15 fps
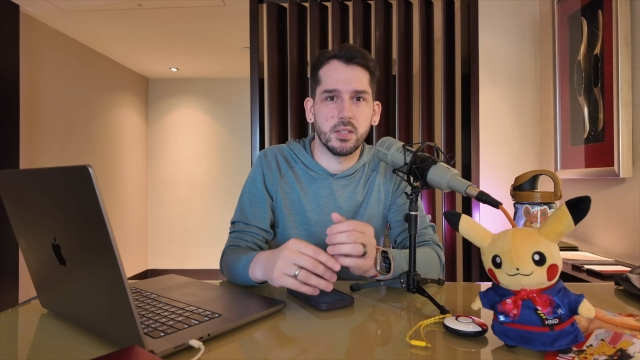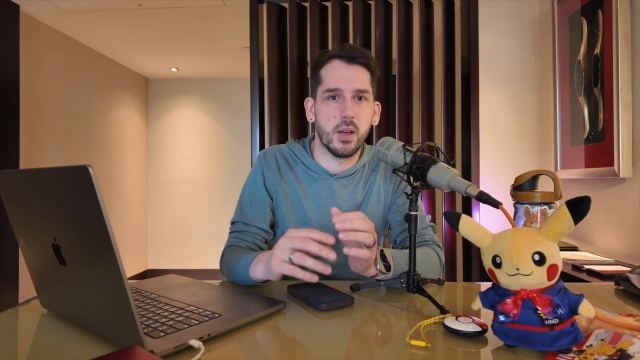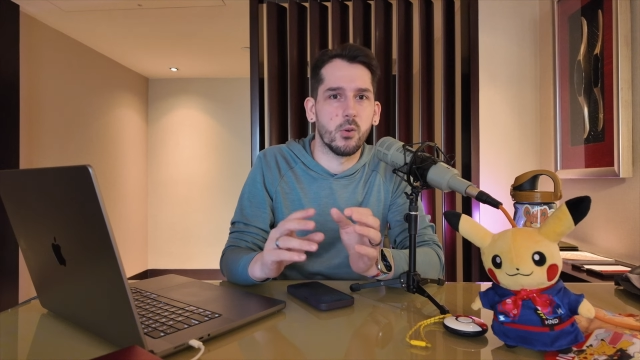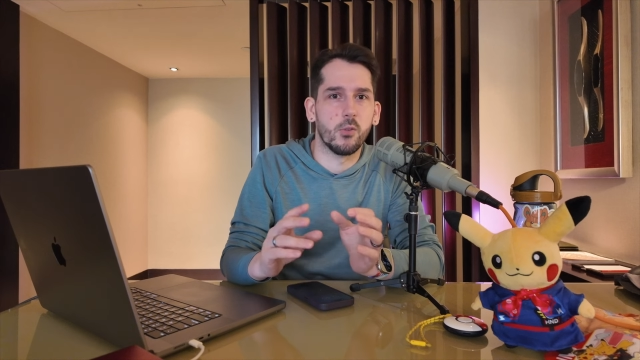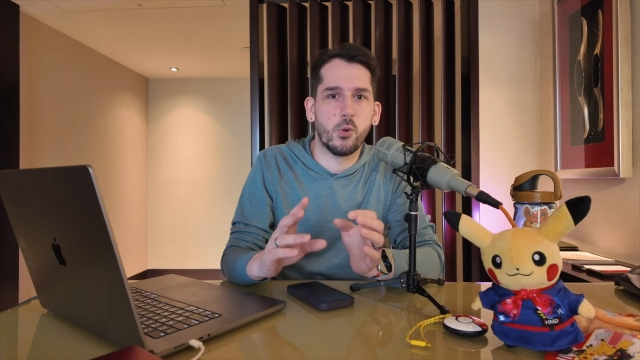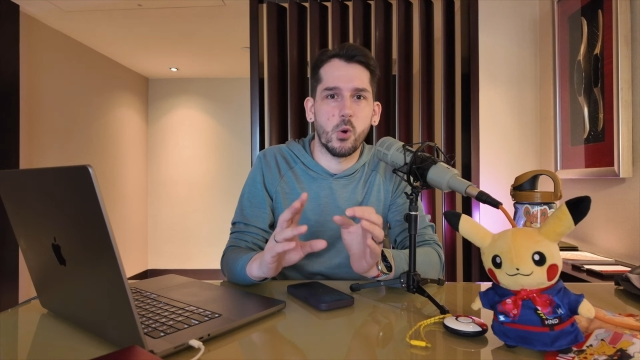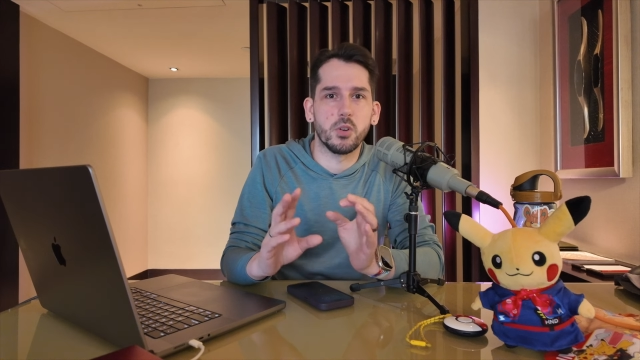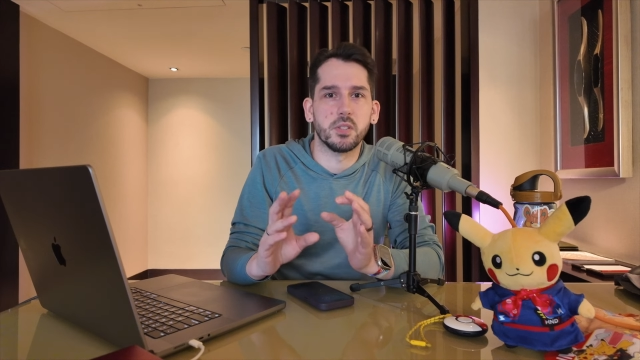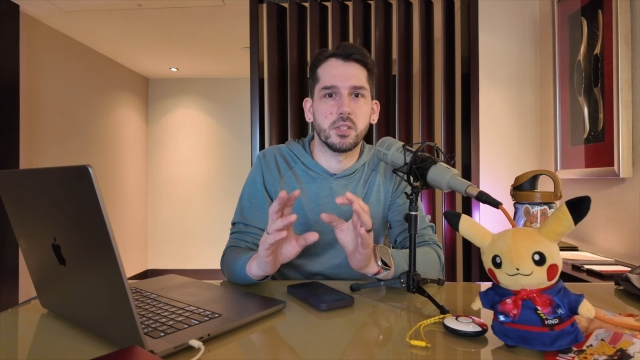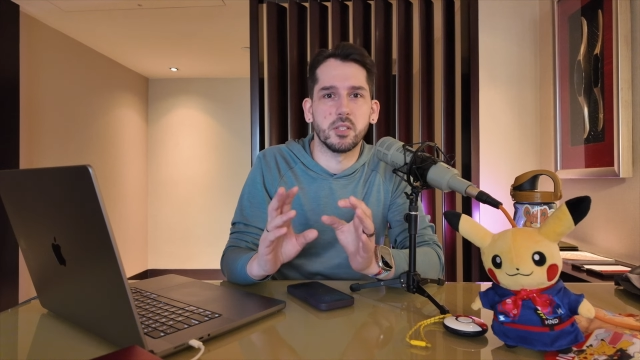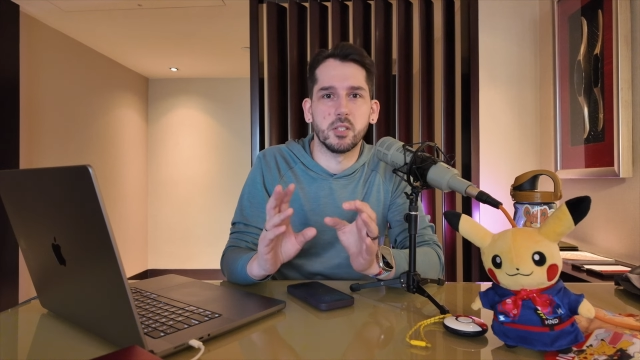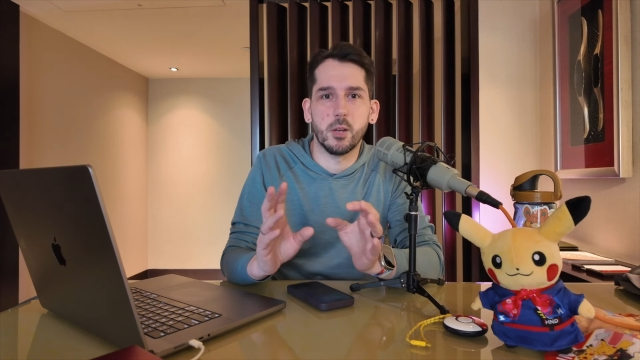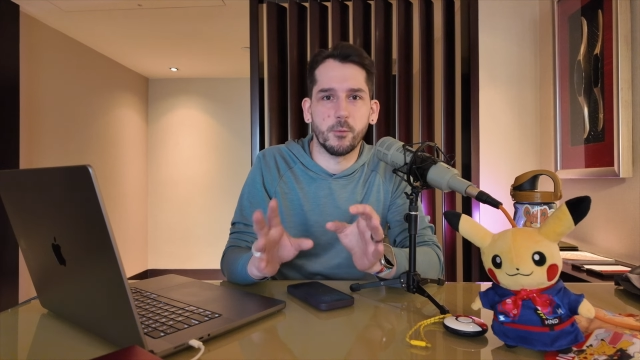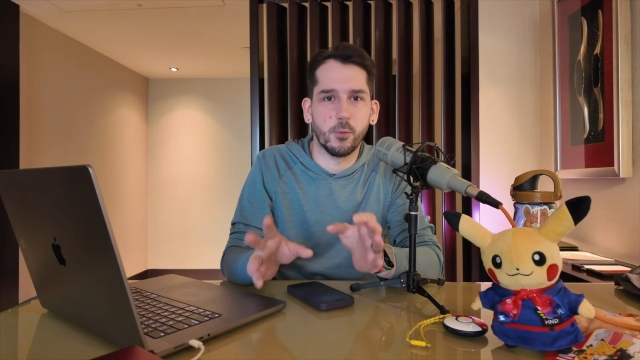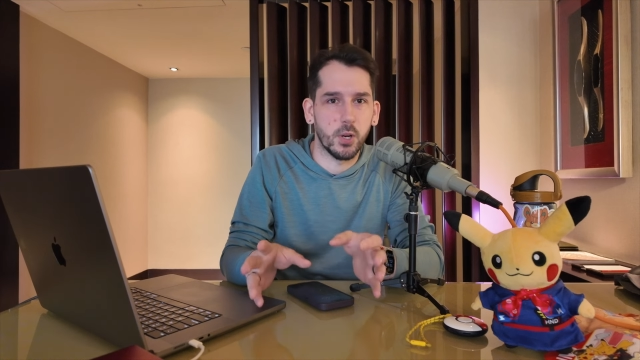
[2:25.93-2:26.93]
Now, of course, this
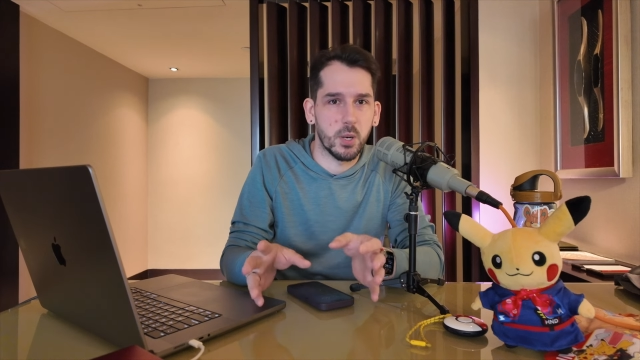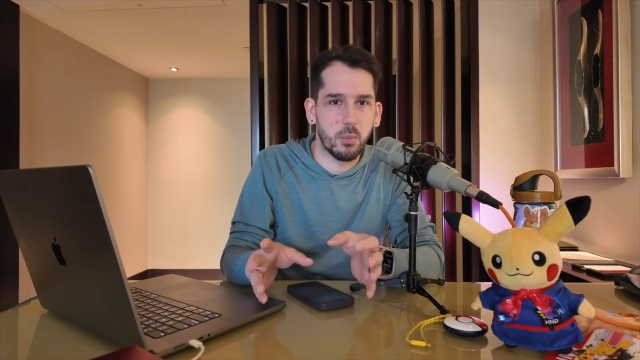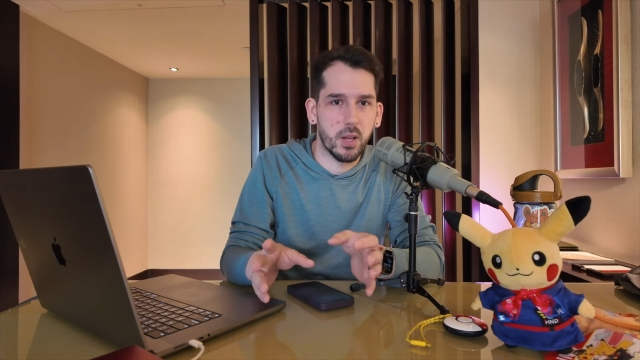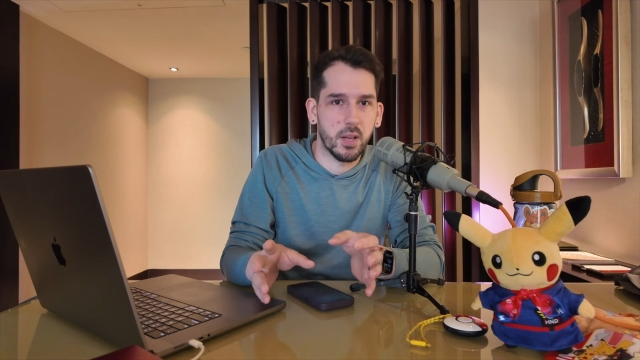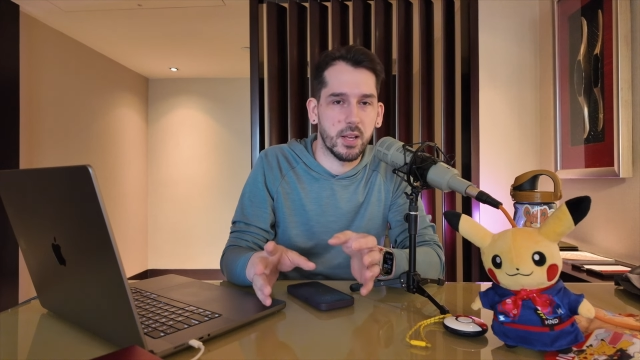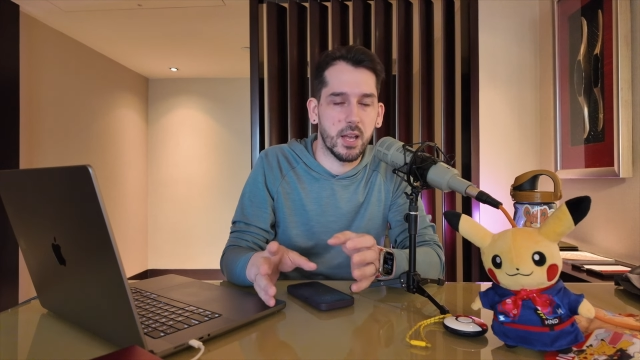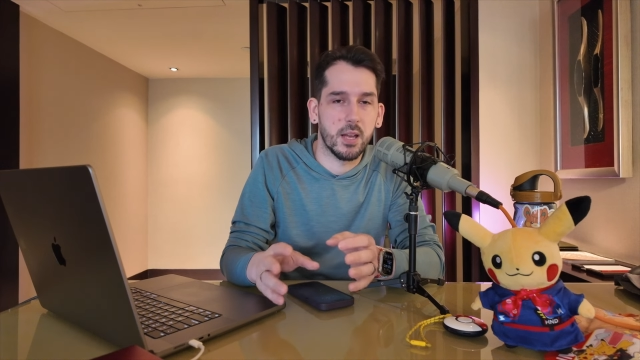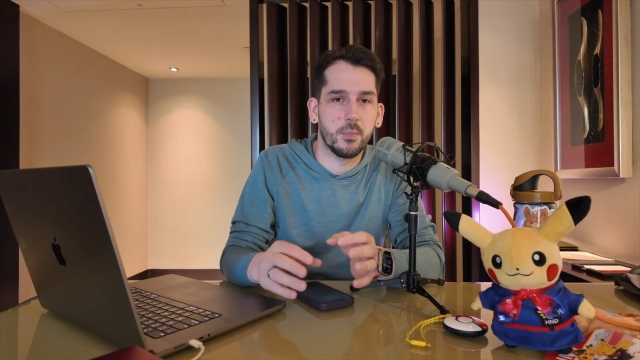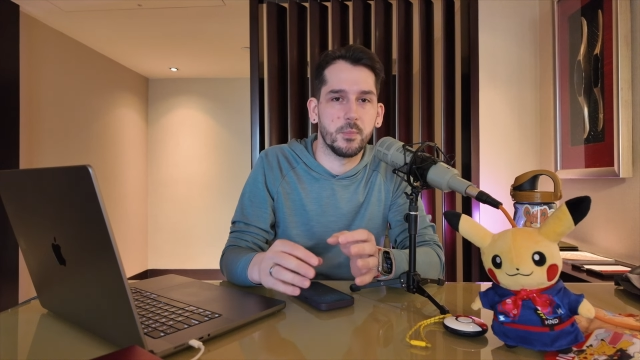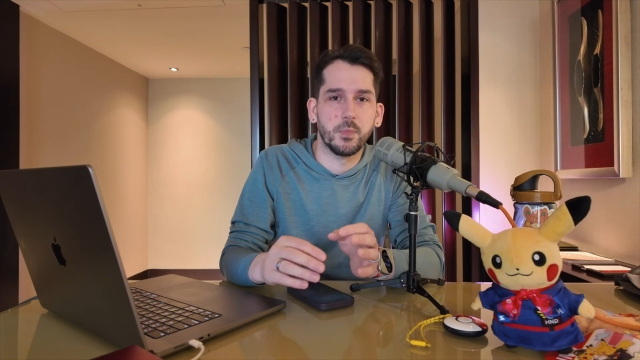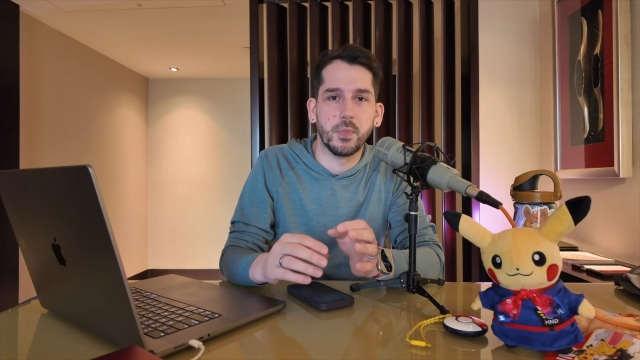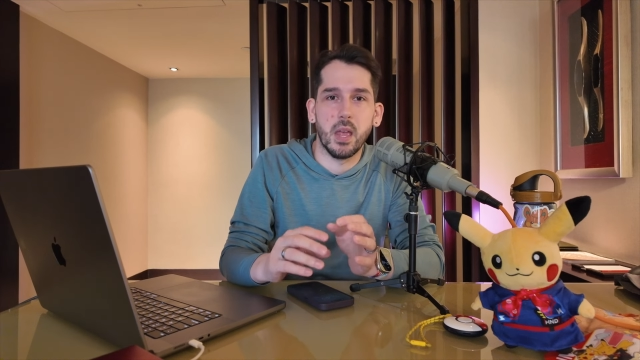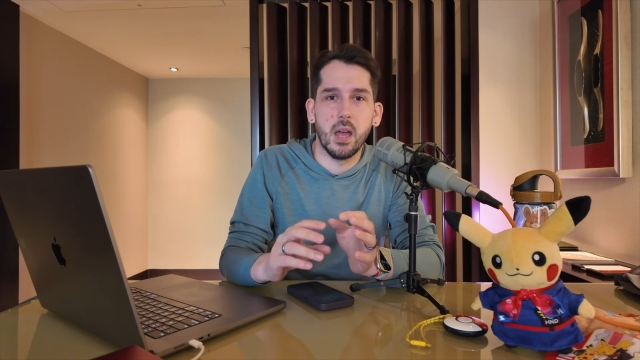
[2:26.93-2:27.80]
is a free-to-play game,